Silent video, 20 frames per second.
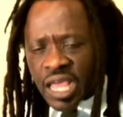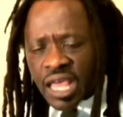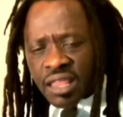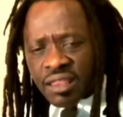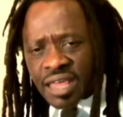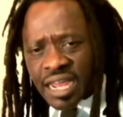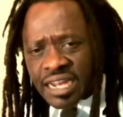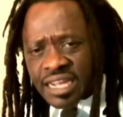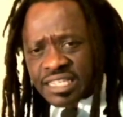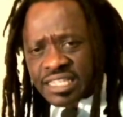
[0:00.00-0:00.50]

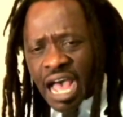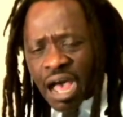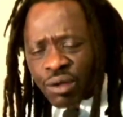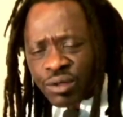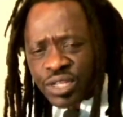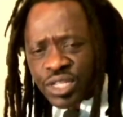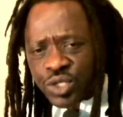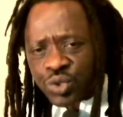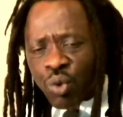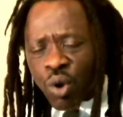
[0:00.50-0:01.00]
That is how
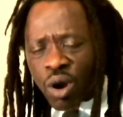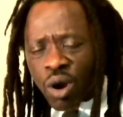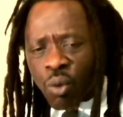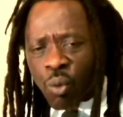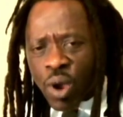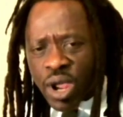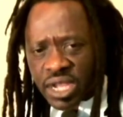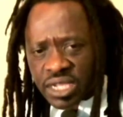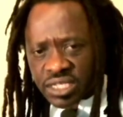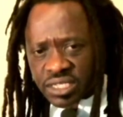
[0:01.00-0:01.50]
this world
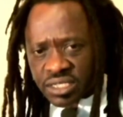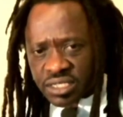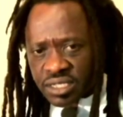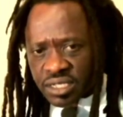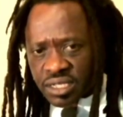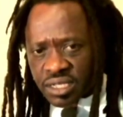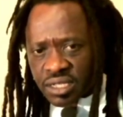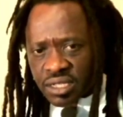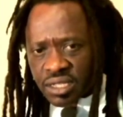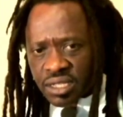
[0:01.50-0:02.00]
works.
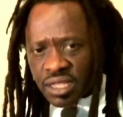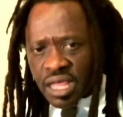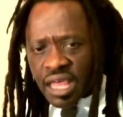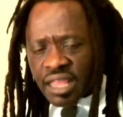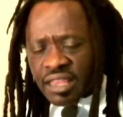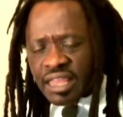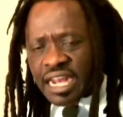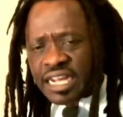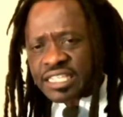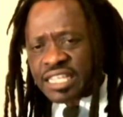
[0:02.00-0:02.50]

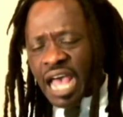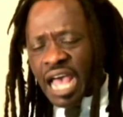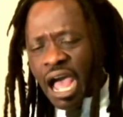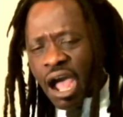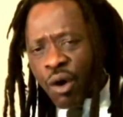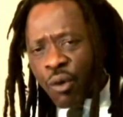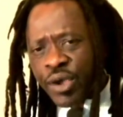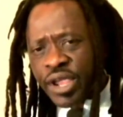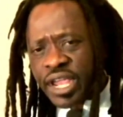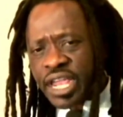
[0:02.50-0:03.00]
That is
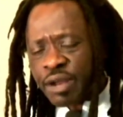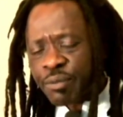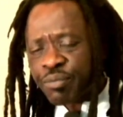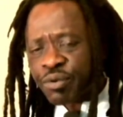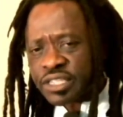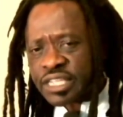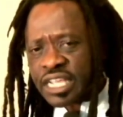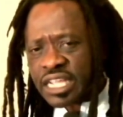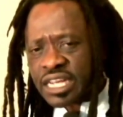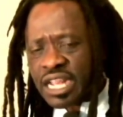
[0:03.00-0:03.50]
how we can
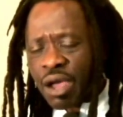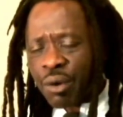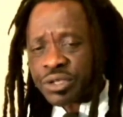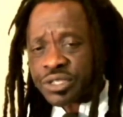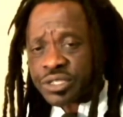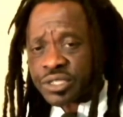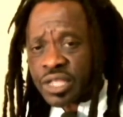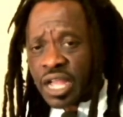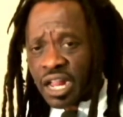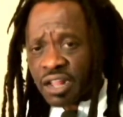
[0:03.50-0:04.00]
protect
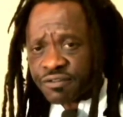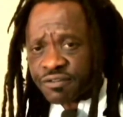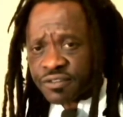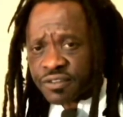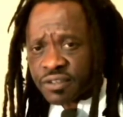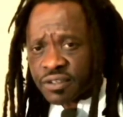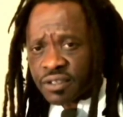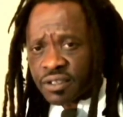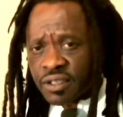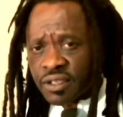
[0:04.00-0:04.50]
ourselves.
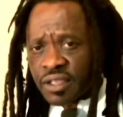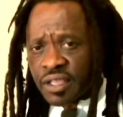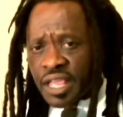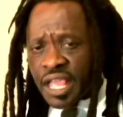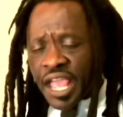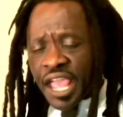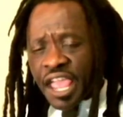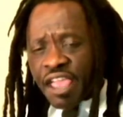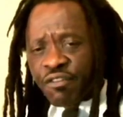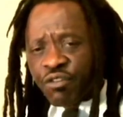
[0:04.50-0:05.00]

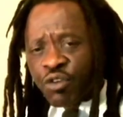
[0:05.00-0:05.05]
If